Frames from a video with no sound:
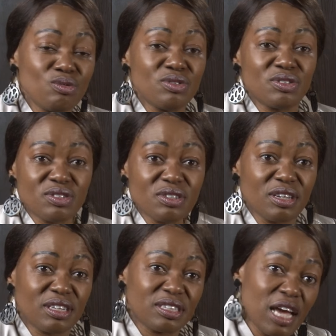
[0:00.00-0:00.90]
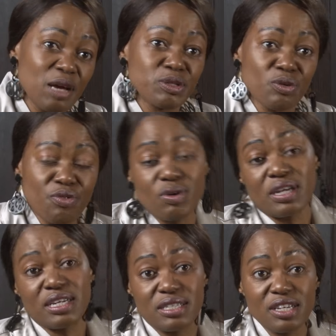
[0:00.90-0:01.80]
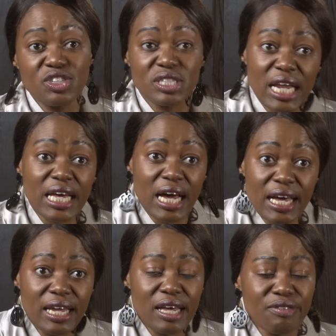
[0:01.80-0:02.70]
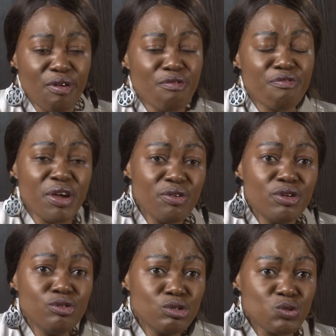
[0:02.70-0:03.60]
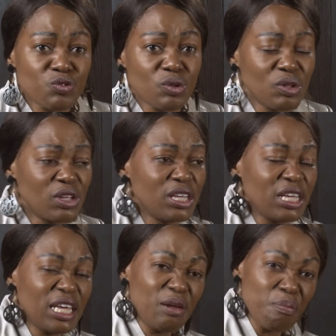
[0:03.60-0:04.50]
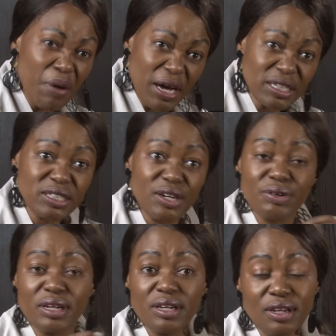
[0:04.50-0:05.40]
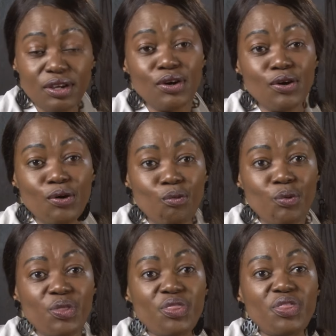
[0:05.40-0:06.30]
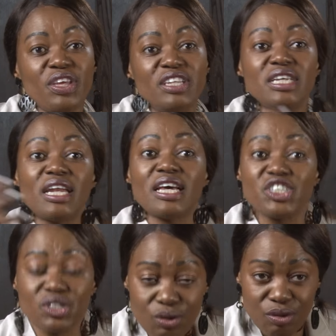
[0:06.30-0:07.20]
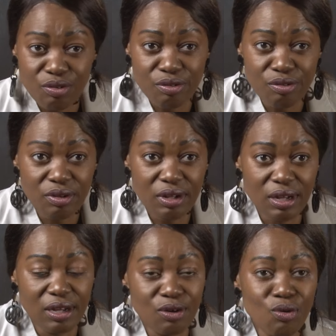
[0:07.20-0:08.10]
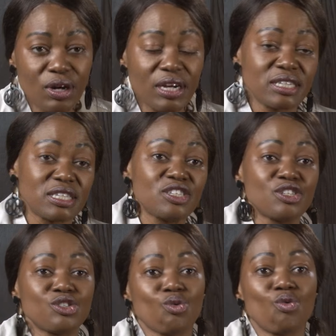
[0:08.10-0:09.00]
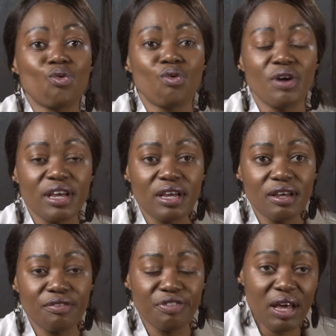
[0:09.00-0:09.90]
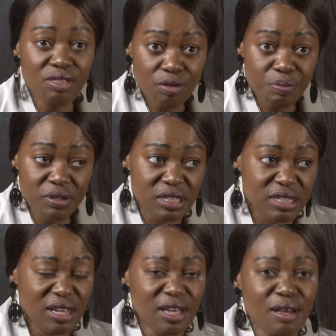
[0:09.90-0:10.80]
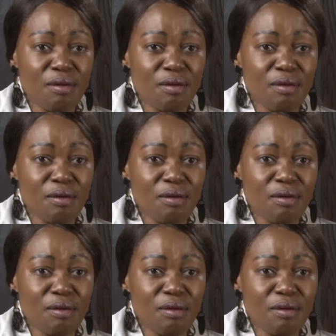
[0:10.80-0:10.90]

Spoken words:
those types of organizations like Higher Life, very useful in partnering with international organizations or philanthropists